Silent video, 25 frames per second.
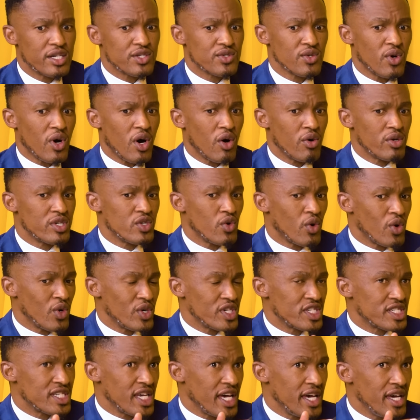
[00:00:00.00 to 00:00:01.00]
So I would
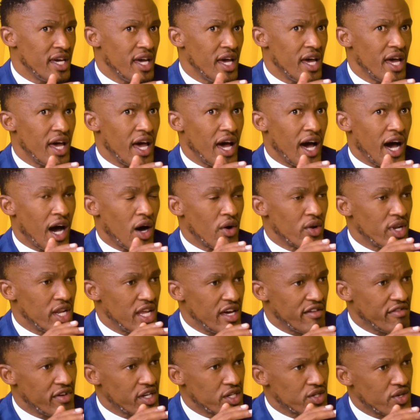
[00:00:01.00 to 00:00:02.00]
always say, I
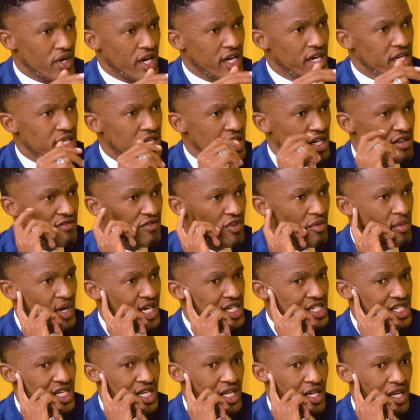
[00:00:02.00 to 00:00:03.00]
would never trade
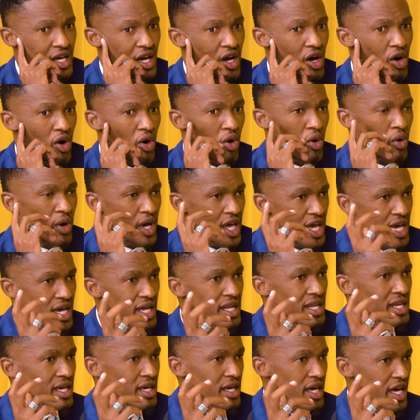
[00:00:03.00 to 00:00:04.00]
information or
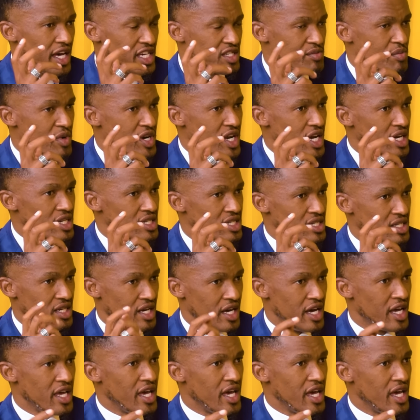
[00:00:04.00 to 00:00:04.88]
any experience,